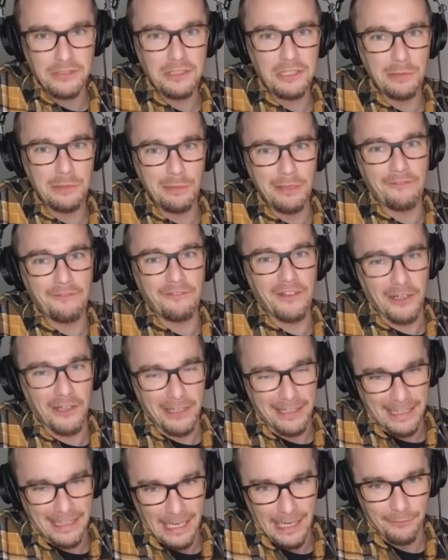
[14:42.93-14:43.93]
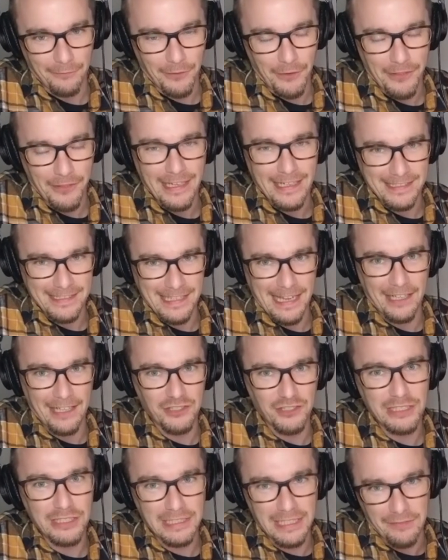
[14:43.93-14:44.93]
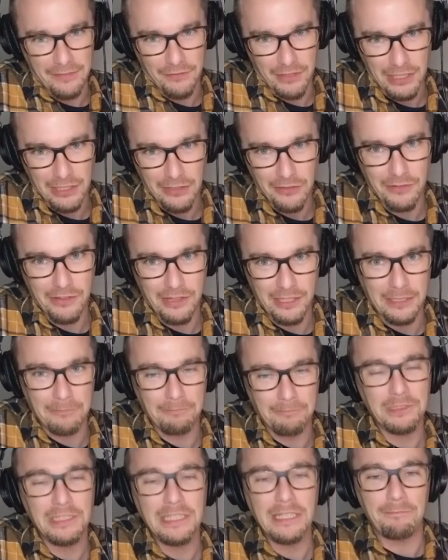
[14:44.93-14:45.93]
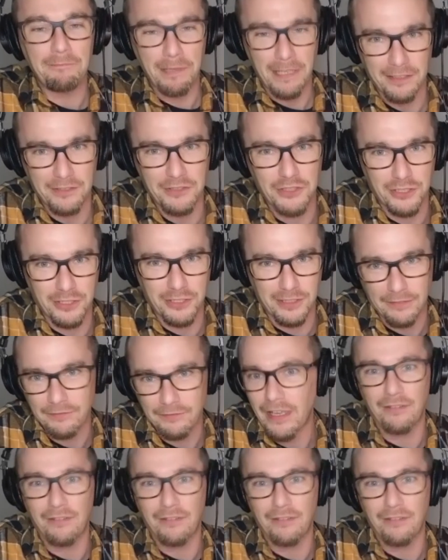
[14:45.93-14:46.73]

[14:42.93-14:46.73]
you need to be very careful that it's actually giving you the complete picture of